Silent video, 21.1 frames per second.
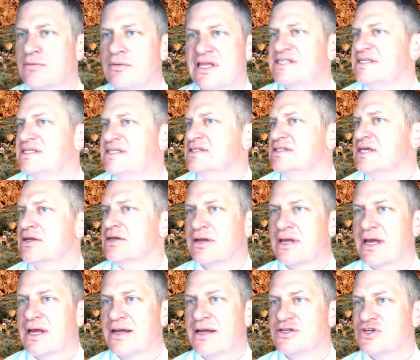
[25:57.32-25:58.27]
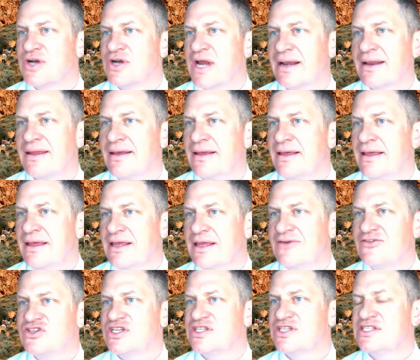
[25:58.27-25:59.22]
listings under contract. Sure.
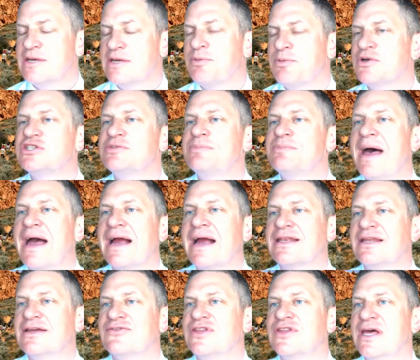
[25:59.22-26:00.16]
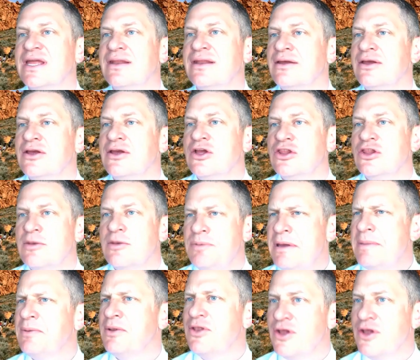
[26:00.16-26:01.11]
It was so, just a perspective that that
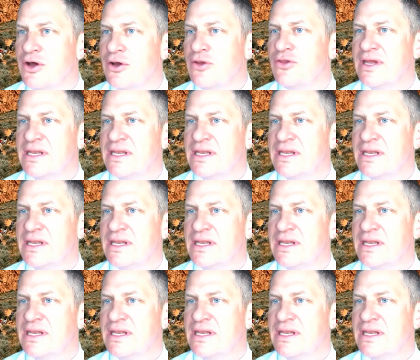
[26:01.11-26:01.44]
people know